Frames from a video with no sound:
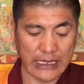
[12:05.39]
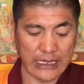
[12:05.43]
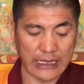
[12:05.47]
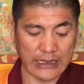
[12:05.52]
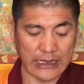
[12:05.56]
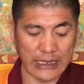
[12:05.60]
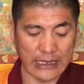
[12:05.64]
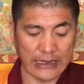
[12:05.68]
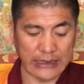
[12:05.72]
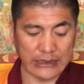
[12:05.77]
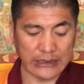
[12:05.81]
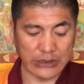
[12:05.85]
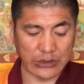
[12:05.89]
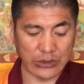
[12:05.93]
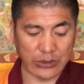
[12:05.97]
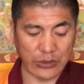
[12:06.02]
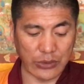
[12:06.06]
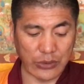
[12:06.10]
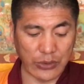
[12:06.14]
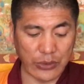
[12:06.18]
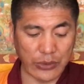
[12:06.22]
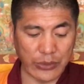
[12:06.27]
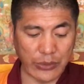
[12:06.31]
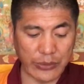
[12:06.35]
There is
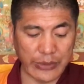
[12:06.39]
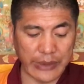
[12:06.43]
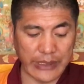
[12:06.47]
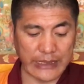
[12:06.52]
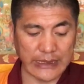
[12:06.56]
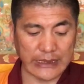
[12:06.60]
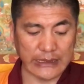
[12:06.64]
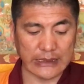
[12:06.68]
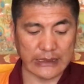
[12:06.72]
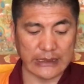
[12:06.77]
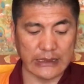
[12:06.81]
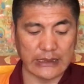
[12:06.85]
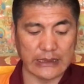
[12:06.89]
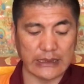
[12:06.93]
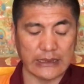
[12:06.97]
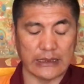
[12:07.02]
always